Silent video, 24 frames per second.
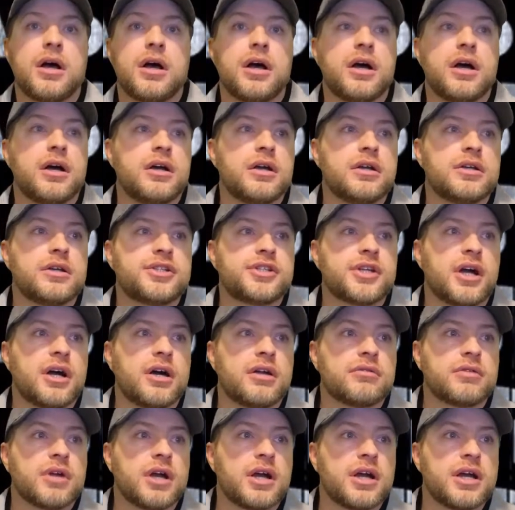Sean
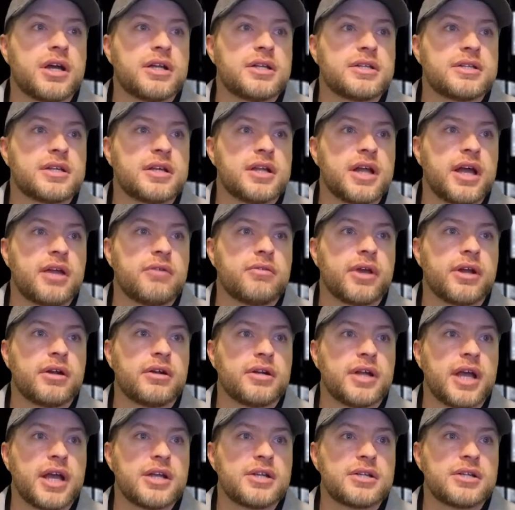Ryan said, "Hey, Raider
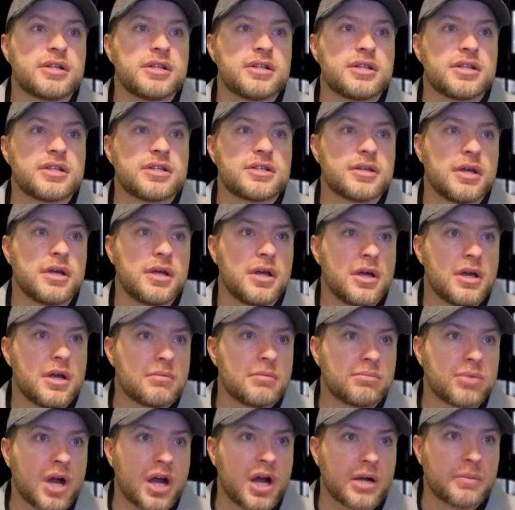Nation, this
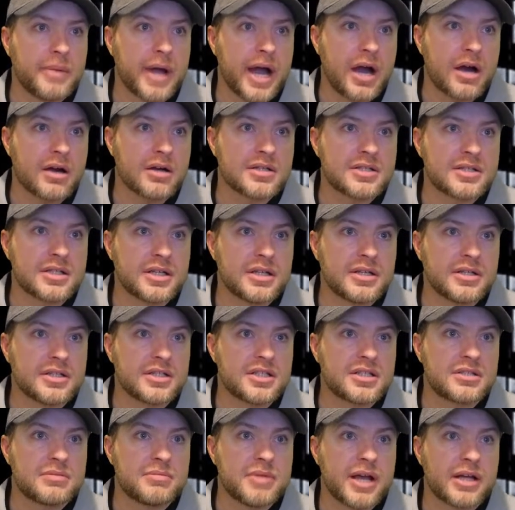Brock Bowers is going to
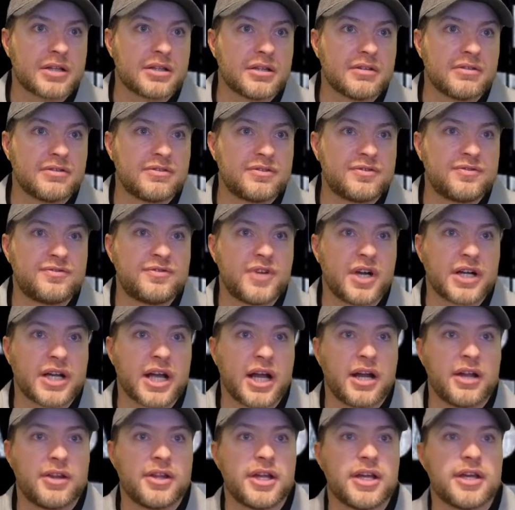smack the fuck out
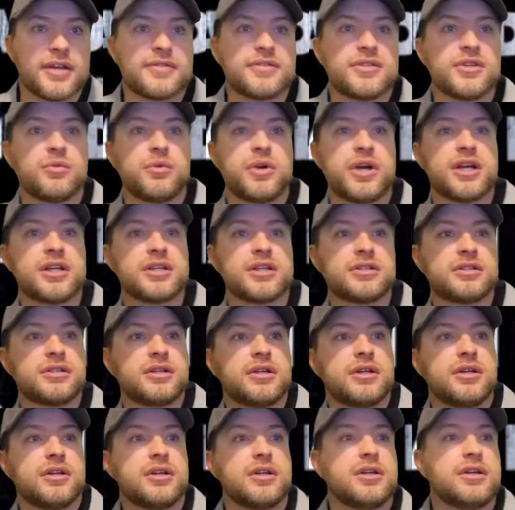of the AFC West.
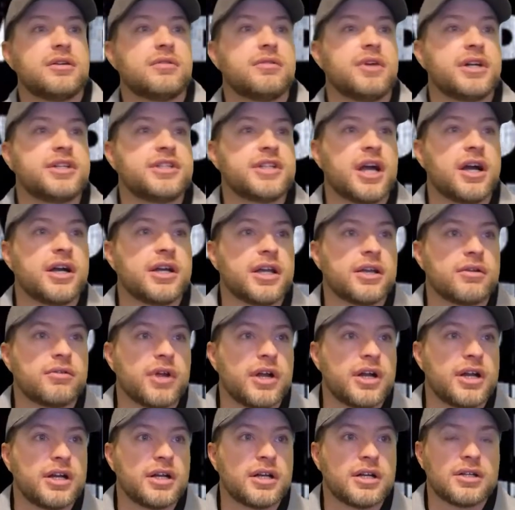Watch out. Get
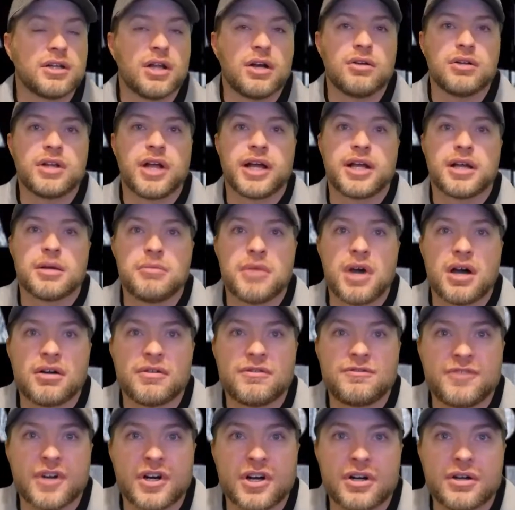ready to gloat like a
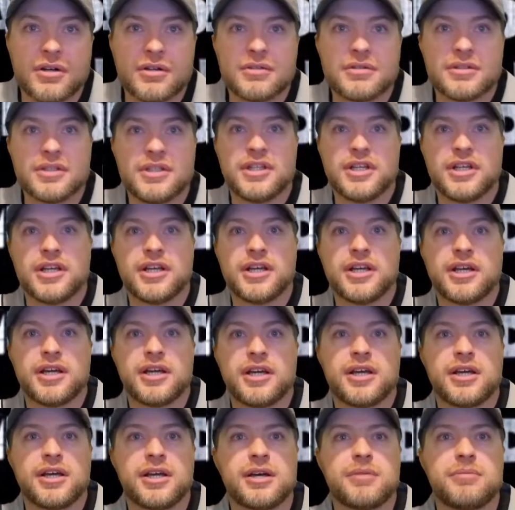mofo."
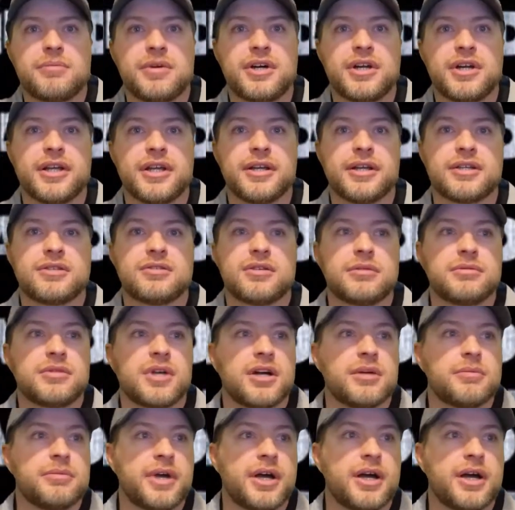Yeah, buddy. That's what I'm talking about.